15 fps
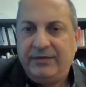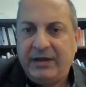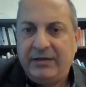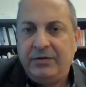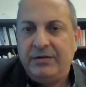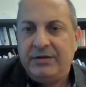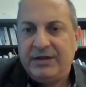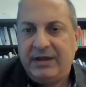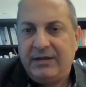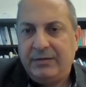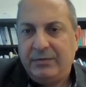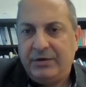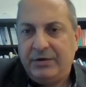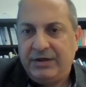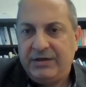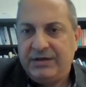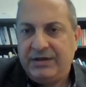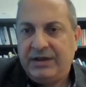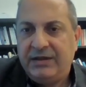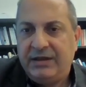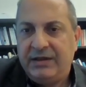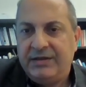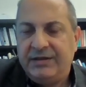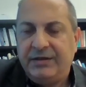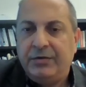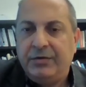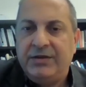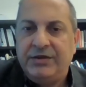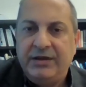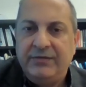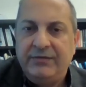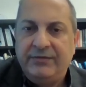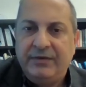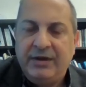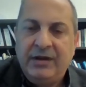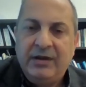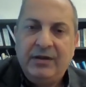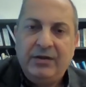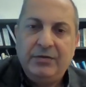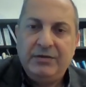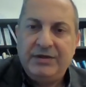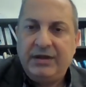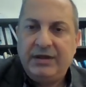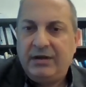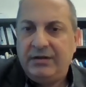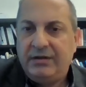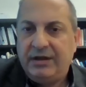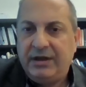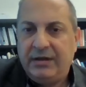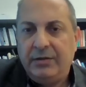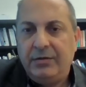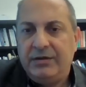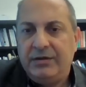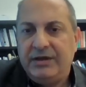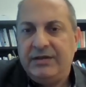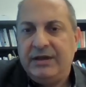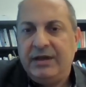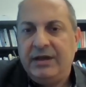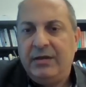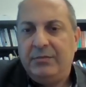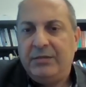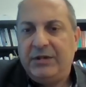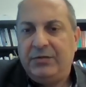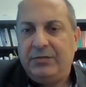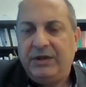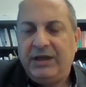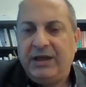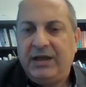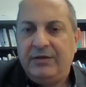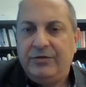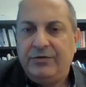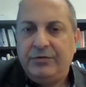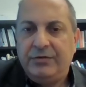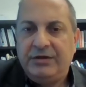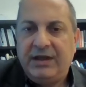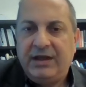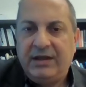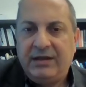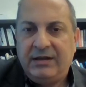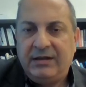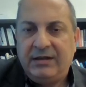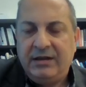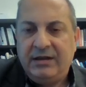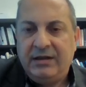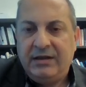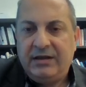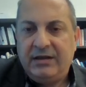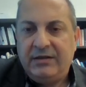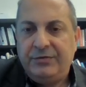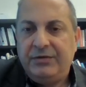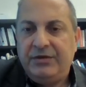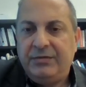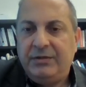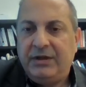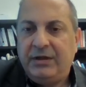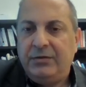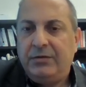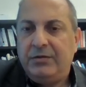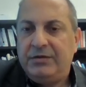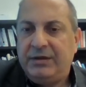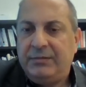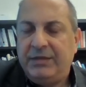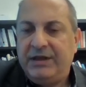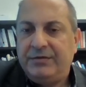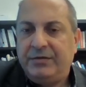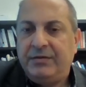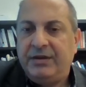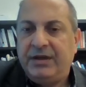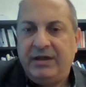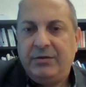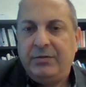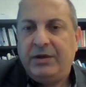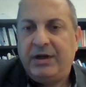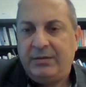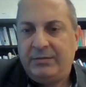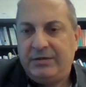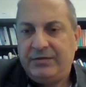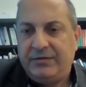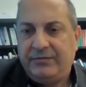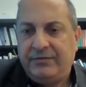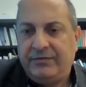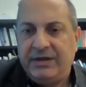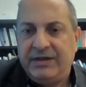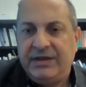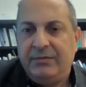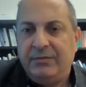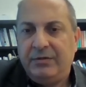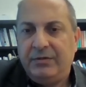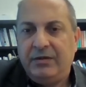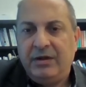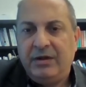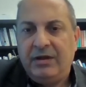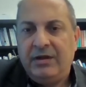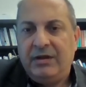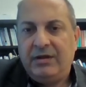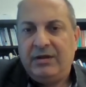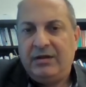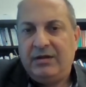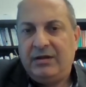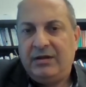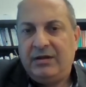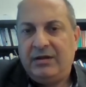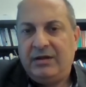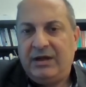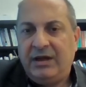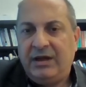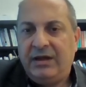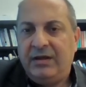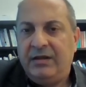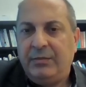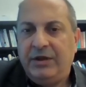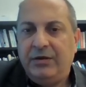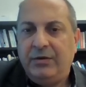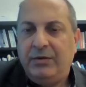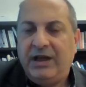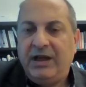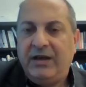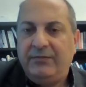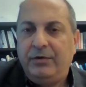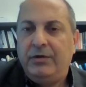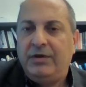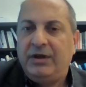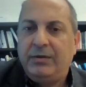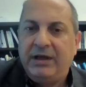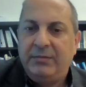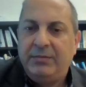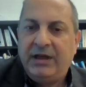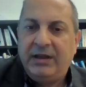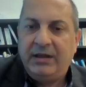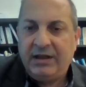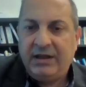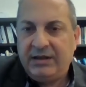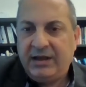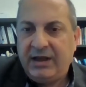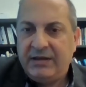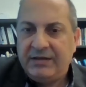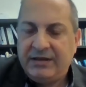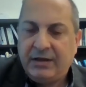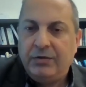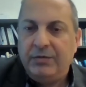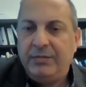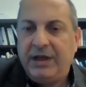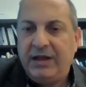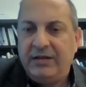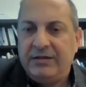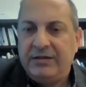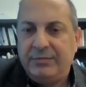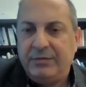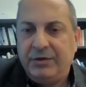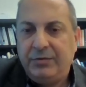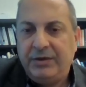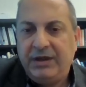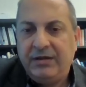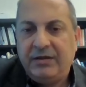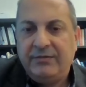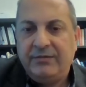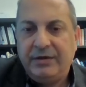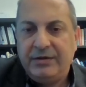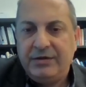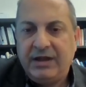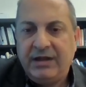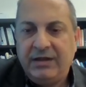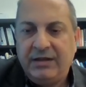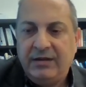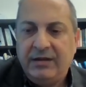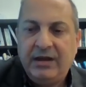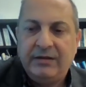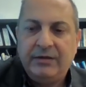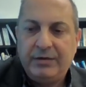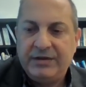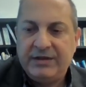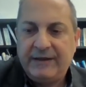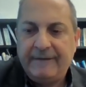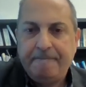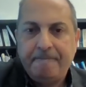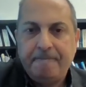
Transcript: of accuracy, which is not easy to achieve using current technologies, but we can choose the suitable technology based on the requirements. For example, here in the middle, we have ultra-wideband that has a good balance between coverage and accuracy.